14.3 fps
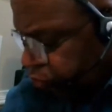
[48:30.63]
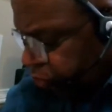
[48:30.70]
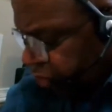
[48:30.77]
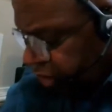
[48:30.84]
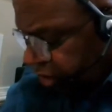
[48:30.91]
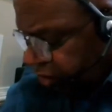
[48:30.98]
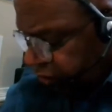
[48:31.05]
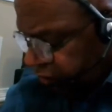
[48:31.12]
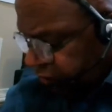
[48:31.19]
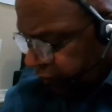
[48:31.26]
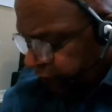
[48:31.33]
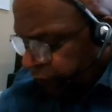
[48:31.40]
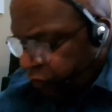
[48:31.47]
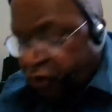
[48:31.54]
were killed
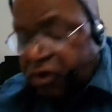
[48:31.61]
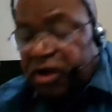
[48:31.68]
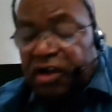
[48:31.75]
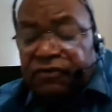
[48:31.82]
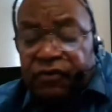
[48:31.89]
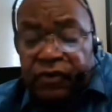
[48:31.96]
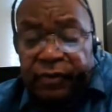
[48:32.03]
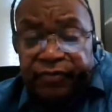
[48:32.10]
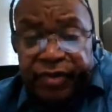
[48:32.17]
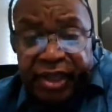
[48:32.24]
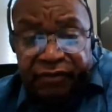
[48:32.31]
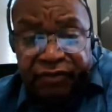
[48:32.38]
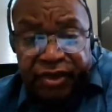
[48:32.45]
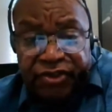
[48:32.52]
to cover up
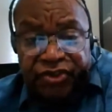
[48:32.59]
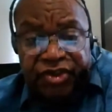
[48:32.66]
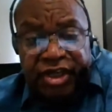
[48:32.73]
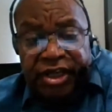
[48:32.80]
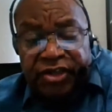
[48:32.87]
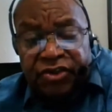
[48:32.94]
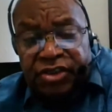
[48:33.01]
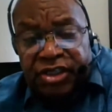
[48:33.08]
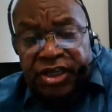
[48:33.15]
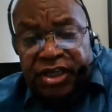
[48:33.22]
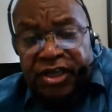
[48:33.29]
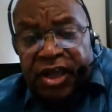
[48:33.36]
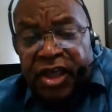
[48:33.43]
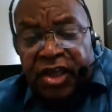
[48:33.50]
David's
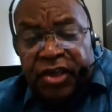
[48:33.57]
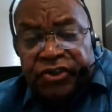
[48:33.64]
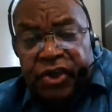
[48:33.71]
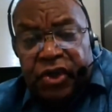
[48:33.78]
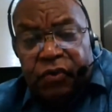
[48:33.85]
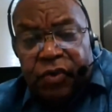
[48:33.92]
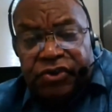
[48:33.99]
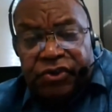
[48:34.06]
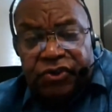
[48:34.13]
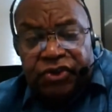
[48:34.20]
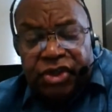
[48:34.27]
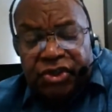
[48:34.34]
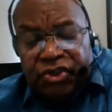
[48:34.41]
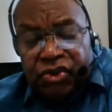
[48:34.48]
deed. So it wasn't
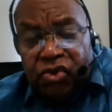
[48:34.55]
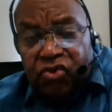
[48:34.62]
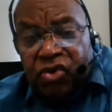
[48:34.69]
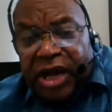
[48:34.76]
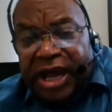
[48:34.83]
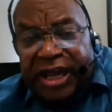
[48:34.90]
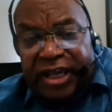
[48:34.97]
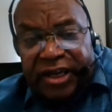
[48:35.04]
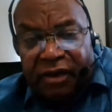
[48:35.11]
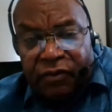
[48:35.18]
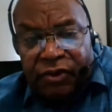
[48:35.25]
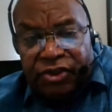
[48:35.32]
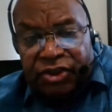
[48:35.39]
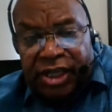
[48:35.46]
just Uriah that
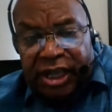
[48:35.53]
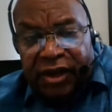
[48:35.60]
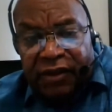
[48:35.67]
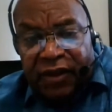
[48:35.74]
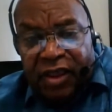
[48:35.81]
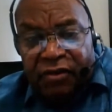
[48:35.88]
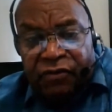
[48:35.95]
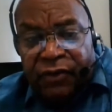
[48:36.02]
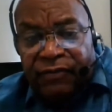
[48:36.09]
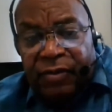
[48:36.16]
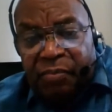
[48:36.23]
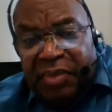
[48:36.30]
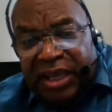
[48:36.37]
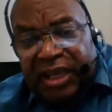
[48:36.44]
was dead. From
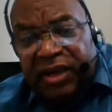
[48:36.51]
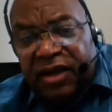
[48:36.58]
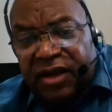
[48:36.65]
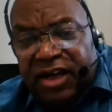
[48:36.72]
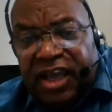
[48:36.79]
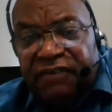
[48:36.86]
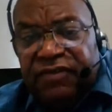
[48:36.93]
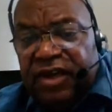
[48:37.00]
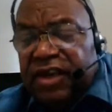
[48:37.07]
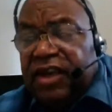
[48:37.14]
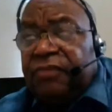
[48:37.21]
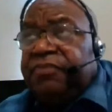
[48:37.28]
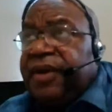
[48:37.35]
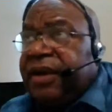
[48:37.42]
the beginning, David
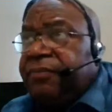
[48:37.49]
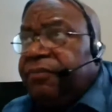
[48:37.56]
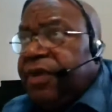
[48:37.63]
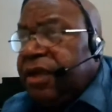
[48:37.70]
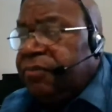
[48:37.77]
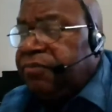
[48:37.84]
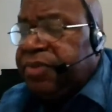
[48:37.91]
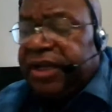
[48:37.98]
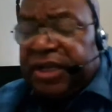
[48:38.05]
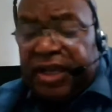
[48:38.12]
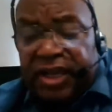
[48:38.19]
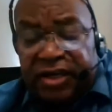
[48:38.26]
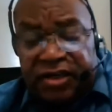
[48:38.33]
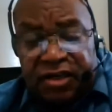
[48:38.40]

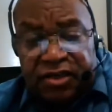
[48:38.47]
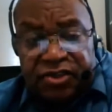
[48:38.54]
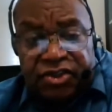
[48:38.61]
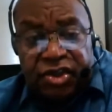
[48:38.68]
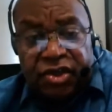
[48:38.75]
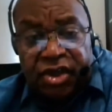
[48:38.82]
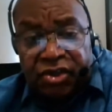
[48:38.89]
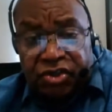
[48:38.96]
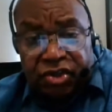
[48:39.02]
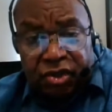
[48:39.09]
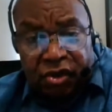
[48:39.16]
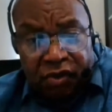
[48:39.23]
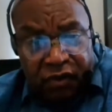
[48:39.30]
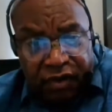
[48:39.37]
implicated his
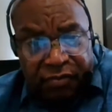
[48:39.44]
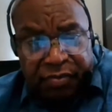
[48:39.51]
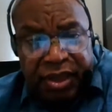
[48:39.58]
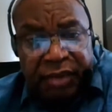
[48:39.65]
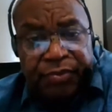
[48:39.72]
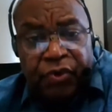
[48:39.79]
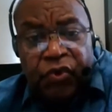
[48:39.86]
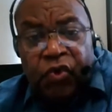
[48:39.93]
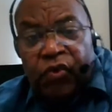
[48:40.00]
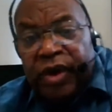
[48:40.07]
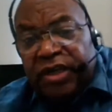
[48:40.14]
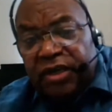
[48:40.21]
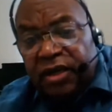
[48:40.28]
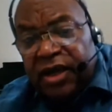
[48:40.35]
security people who
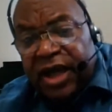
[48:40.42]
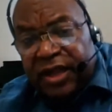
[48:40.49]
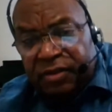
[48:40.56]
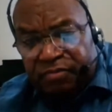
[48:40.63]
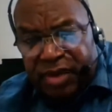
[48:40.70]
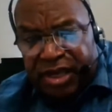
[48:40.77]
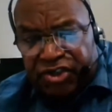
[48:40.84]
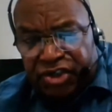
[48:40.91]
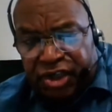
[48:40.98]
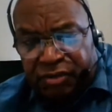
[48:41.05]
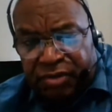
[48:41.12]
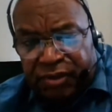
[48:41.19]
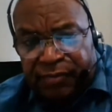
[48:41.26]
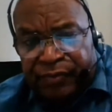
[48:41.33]
went and got
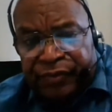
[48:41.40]
Bathsheba.